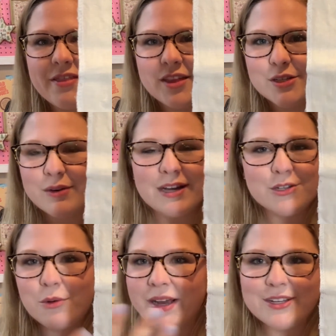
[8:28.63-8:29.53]
this one has
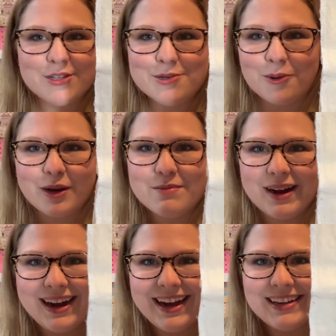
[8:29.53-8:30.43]
quite a story
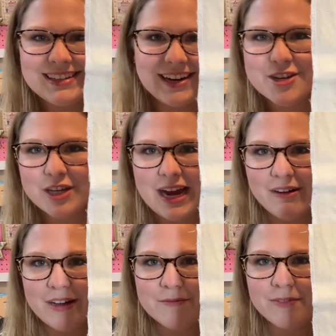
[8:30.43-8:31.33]
behind actually how I